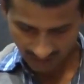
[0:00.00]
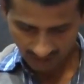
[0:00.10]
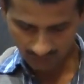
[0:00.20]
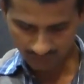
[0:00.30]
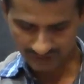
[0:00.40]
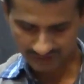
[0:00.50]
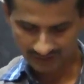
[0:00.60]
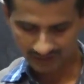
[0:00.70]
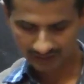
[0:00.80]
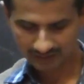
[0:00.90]
how did
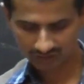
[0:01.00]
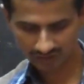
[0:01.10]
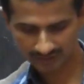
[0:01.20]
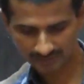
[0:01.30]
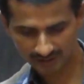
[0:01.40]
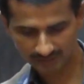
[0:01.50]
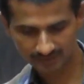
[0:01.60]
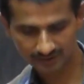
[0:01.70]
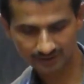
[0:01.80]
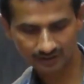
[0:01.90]
the Dr. B.R.
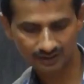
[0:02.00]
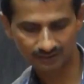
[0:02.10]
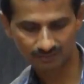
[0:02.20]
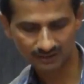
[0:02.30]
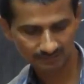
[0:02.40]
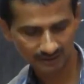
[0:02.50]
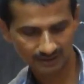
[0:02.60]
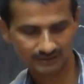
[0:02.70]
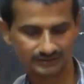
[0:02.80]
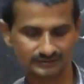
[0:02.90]
Ambedkar and Mahatma
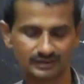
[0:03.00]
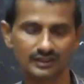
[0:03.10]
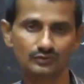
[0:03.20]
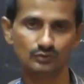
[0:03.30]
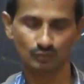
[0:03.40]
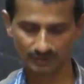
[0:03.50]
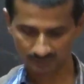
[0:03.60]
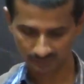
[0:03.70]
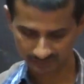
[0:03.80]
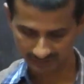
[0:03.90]
Gandhi try to
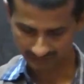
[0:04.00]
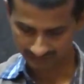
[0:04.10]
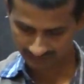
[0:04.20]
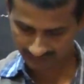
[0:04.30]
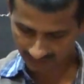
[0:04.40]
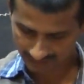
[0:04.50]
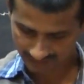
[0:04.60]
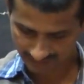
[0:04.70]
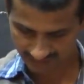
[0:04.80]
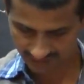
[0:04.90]
wipe out the
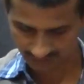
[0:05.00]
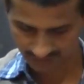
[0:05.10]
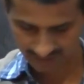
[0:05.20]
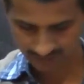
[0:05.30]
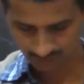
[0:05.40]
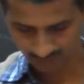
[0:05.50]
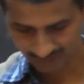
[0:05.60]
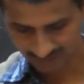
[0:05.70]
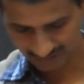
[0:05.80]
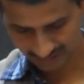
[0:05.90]
caste discrimination
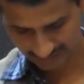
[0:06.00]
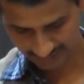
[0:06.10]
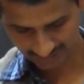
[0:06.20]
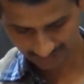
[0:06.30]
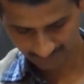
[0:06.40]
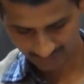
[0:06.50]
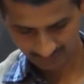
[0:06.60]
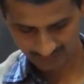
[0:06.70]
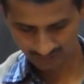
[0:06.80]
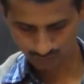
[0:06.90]
from India?
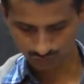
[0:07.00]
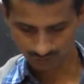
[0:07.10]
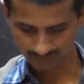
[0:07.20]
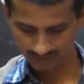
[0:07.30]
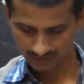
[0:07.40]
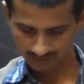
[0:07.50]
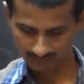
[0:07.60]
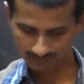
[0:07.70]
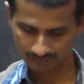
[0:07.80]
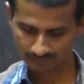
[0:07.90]
Is the role of
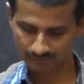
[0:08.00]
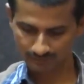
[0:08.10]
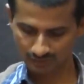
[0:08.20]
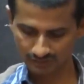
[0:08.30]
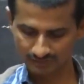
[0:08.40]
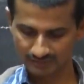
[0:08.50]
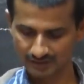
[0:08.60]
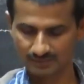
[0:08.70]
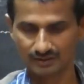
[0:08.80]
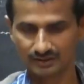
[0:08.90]
Dr.
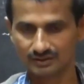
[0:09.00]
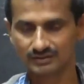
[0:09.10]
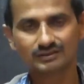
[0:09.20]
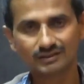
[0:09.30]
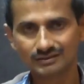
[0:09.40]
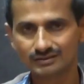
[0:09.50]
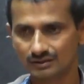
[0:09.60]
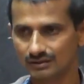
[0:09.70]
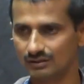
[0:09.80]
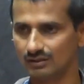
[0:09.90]
B.R. Ambedkar
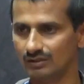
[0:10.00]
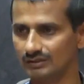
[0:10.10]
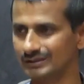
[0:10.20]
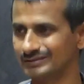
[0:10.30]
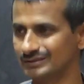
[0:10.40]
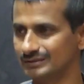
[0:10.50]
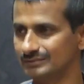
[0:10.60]
stress on that